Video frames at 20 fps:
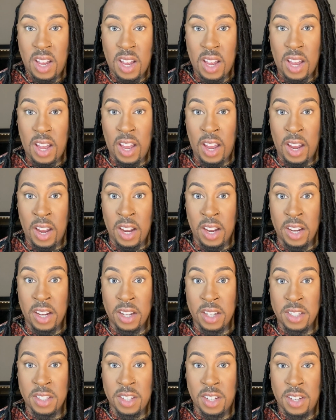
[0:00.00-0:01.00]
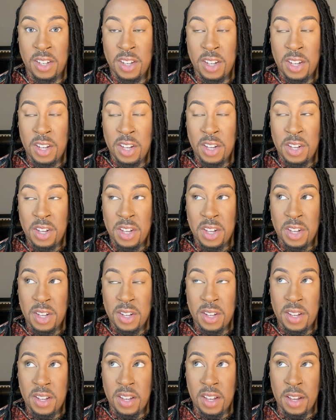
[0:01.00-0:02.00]
and
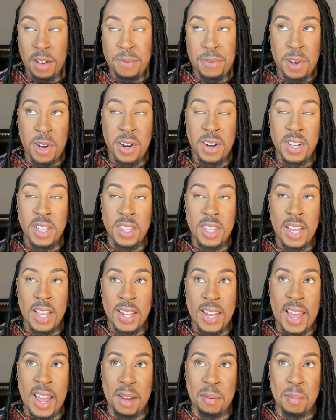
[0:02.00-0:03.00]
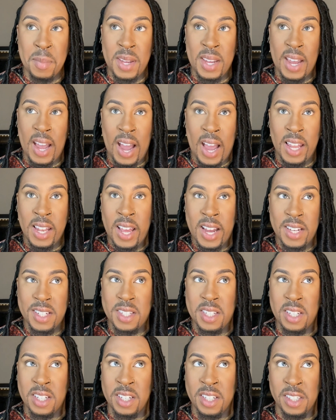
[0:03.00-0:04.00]
if you're anything like me, I like
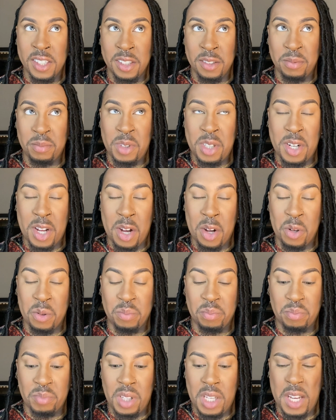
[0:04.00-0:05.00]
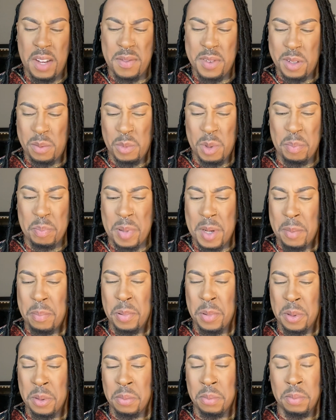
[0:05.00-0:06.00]
to, even when
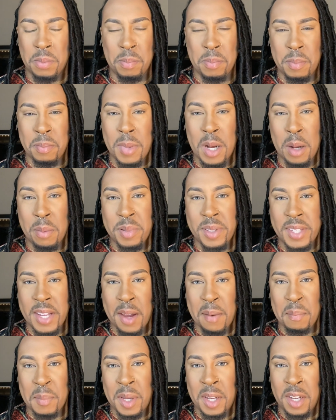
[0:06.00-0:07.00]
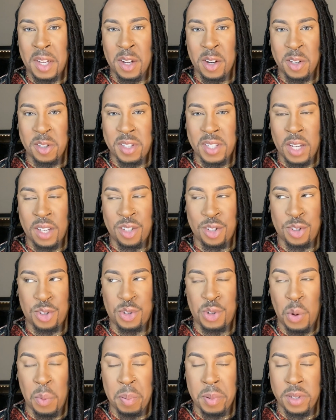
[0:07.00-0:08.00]
people upset me or say
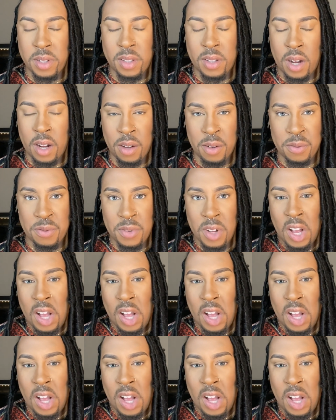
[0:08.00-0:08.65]
stupid stuff,